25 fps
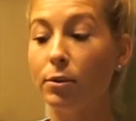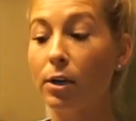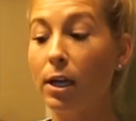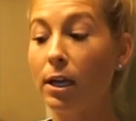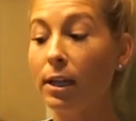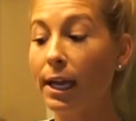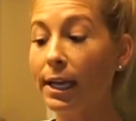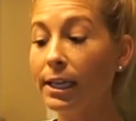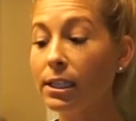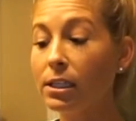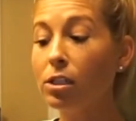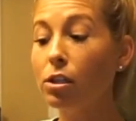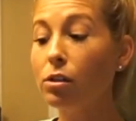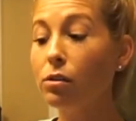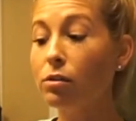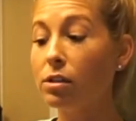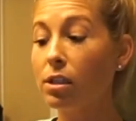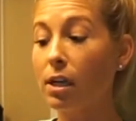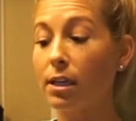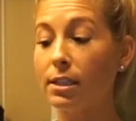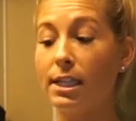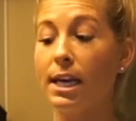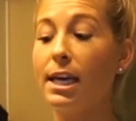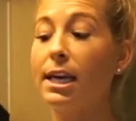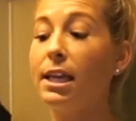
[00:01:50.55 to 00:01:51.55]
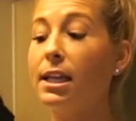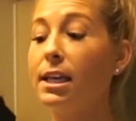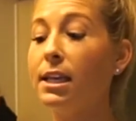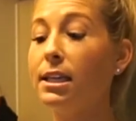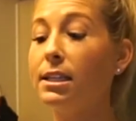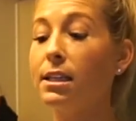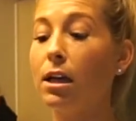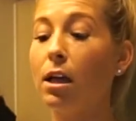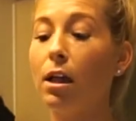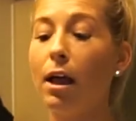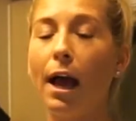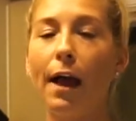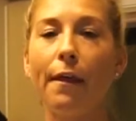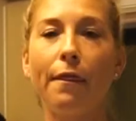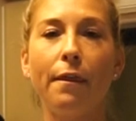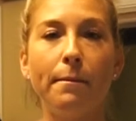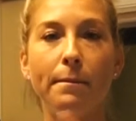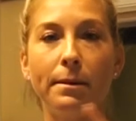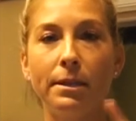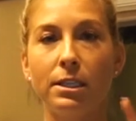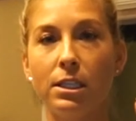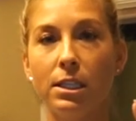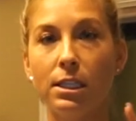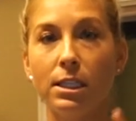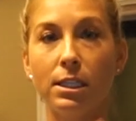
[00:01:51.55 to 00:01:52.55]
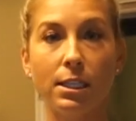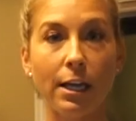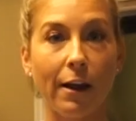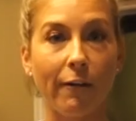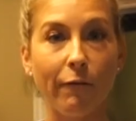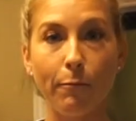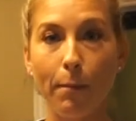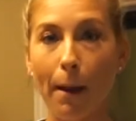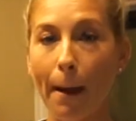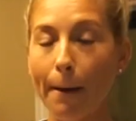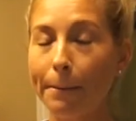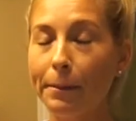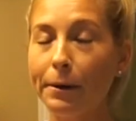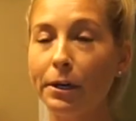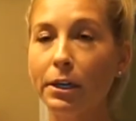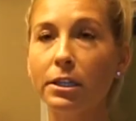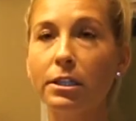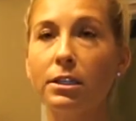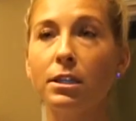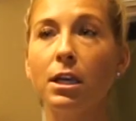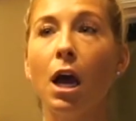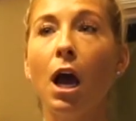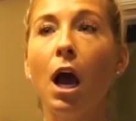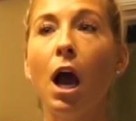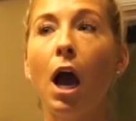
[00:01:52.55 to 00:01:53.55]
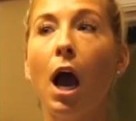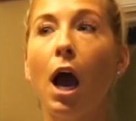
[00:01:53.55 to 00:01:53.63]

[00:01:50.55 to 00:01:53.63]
So I like to saute these. I'll add them into stuffed peppers.